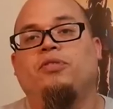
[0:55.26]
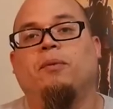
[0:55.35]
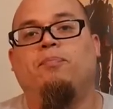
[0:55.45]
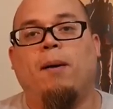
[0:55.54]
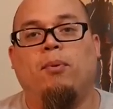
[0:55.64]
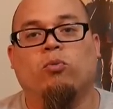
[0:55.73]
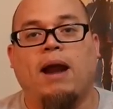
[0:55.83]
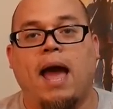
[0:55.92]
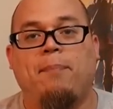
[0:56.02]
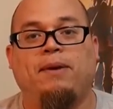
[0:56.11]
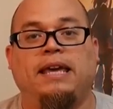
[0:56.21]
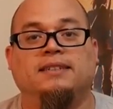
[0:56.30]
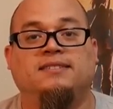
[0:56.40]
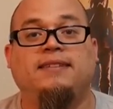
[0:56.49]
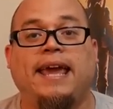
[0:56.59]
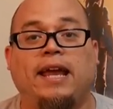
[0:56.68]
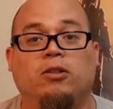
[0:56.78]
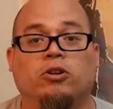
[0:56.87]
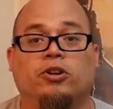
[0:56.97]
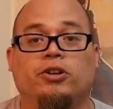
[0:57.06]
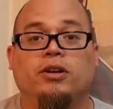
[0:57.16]
The bubble wrap is
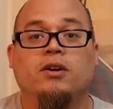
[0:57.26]
tailored